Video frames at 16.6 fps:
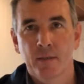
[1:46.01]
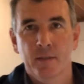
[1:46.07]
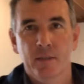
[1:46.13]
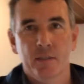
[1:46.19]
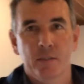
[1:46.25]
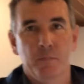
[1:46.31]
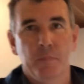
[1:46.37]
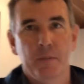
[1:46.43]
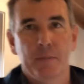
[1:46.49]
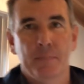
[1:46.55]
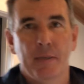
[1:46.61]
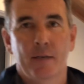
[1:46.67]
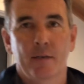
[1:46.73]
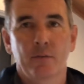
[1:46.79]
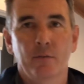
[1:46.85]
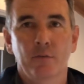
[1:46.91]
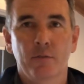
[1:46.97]
They're split
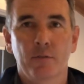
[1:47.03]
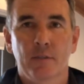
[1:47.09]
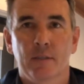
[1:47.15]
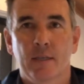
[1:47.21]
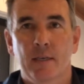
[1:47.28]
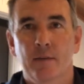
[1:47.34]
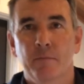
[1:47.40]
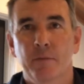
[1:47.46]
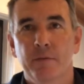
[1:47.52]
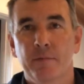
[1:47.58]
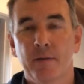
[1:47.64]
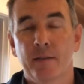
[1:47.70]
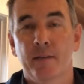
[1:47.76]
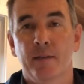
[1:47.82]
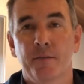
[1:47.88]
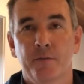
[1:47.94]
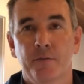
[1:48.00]
panels, and we
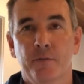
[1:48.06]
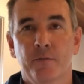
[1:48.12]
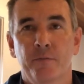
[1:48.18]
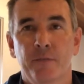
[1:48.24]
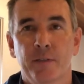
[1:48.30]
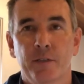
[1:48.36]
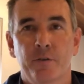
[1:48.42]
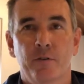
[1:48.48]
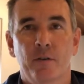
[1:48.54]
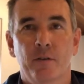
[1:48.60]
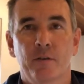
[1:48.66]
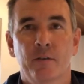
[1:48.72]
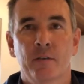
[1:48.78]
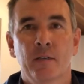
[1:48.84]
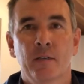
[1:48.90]
run that through a Victron